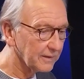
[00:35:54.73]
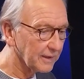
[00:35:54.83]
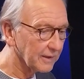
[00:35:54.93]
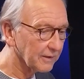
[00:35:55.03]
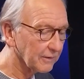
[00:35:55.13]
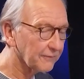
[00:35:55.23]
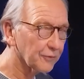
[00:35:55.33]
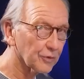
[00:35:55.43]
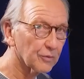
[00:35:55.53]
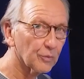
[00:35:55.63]
if
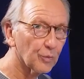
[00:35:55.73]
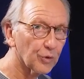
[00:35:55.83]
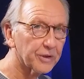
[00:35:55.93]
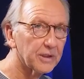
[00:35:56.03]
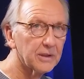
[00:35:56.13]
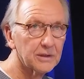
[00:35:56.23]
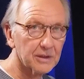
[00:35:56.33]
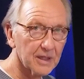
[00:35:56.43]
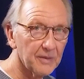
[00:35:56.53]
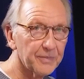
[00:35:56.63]
you're working in
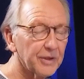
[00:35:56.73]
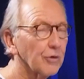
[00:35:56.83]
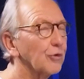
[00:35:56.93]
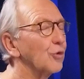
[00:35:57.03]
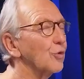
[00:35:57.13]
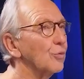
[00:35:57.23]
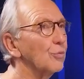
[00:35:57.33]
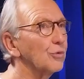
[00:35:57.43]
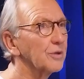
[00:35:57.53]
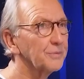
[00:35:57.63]
a company, or
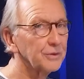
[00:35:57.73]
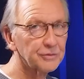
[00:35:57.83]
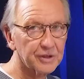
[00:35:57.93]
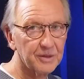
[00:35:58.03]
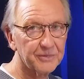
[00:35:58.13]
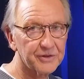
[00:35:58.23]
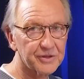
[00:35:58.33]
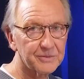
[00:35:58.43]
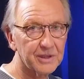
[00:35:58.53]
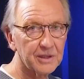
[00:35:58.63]
you want to build a company
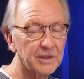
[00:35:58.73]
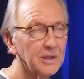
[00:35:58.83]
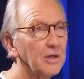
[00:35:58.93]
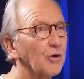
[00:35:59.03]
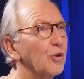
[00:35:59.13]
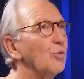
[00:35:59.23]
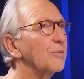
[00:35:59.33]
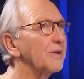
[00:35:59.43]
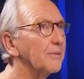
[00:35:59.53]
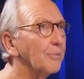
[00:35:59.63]
someday, or you want to be